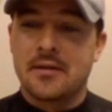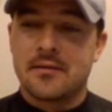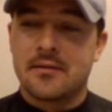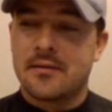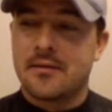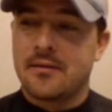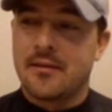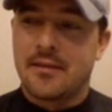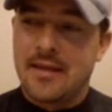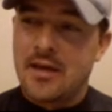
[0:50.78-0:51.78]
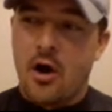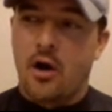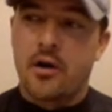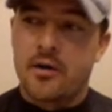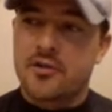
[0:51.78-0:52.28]
I mean, the
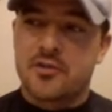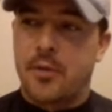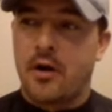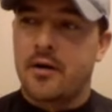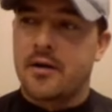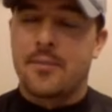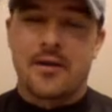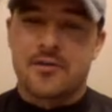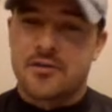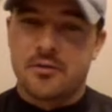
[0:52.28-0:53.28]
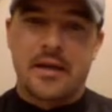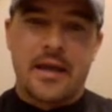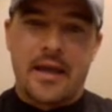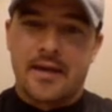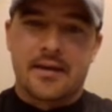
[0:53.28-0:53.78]
hardest part about shooting
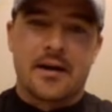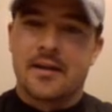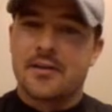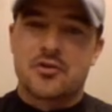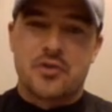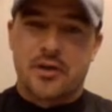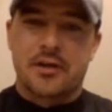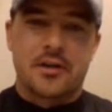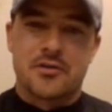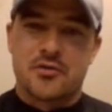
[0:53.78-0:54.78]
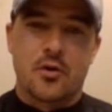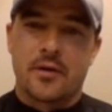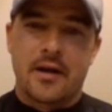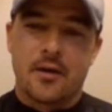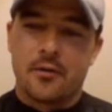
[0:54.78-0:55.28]
a handgun is trigger
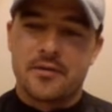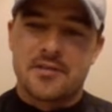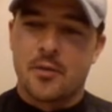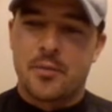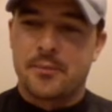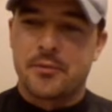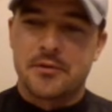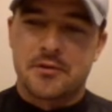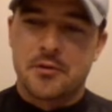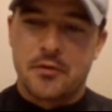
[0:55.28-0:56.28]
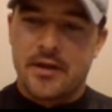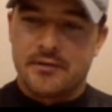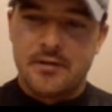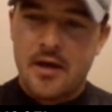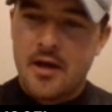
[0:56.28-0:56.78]
control. And I always tell people two
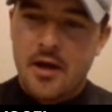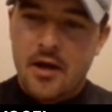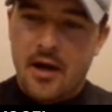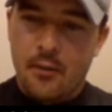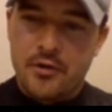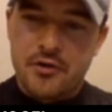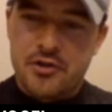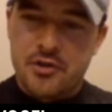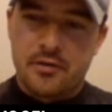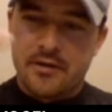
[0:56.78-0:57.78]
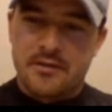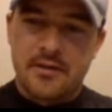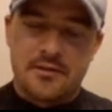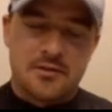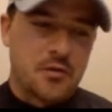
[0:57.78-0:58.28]
things. When you're shooting,
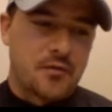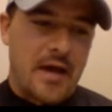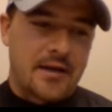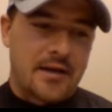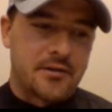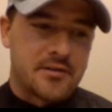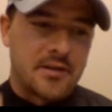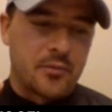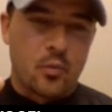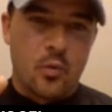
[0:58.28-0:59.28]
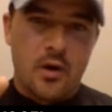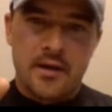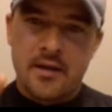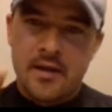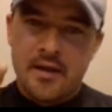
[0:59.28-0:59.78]
it's two factors. Number
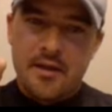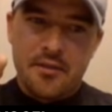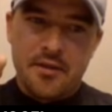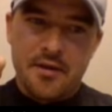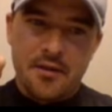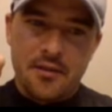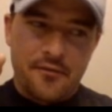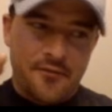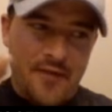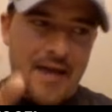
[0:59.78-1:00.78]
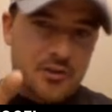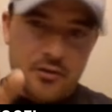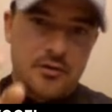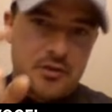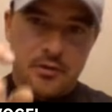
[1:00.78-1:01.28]
one, the
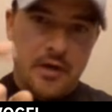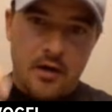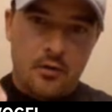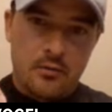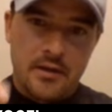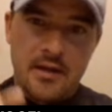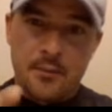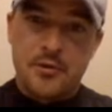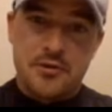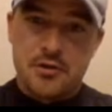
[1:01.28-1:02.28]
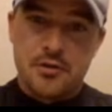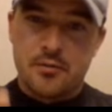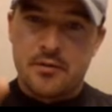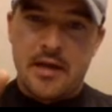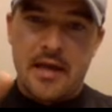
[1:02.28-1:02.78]
faster that you go. And number
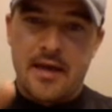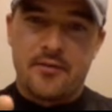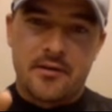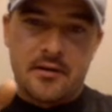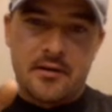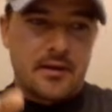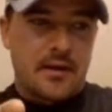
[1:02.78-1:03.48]
two, the heavier